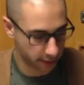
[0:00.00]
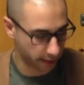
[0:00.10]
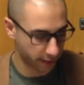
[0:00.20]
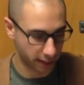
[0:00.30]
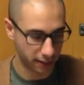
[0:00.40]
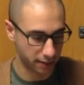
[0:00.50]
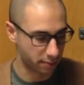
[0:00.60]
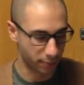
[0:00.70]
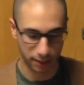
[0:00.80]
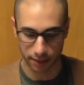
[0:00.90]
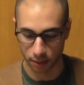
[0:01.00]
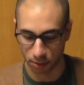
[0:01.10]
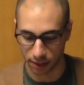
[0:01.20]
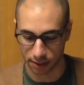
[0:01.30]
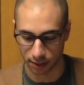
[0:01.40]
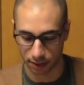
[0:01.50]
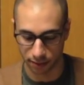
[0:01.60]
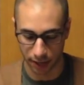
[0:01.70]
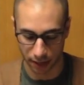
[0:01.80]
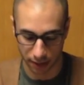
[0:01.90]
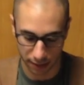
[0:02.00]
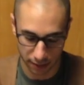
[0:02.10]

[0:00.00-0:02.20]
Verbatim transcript: see if that kid's picked out a place to live yet.